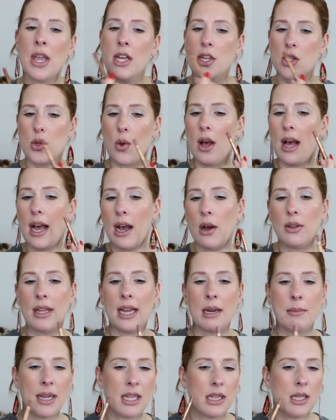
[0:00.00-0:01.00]
So I'll
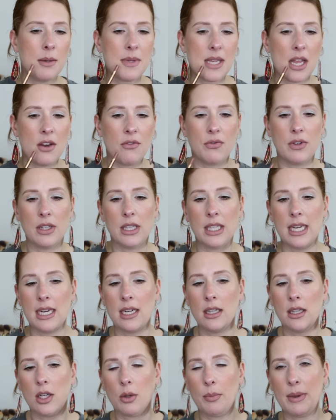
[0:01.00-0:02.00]
outline my lips and fill it in
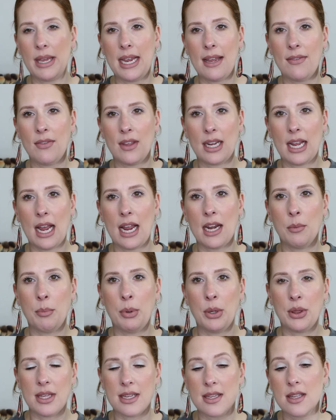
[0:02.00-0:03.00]
a little bit and then kind of
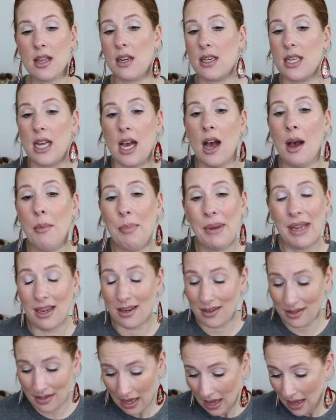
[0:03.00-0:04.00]
put this on top
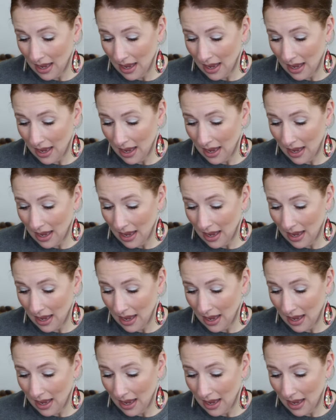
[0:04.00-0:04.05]
and